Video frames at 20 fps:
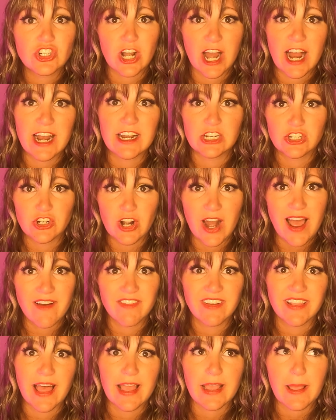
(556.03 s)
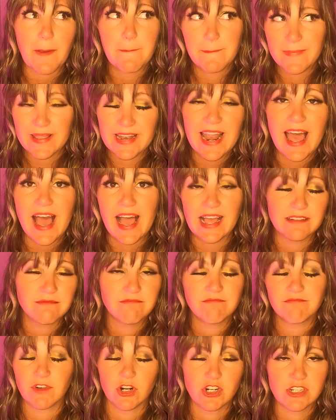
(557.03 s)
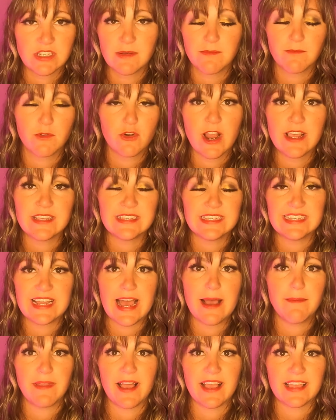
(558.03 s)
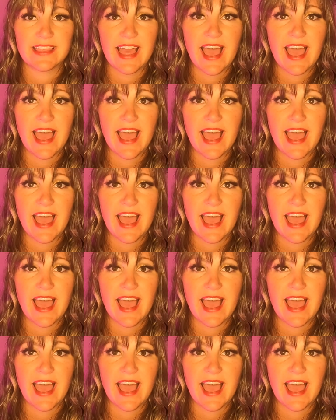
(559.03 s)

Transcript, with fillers: trying to drive at like midnight or some crazy time like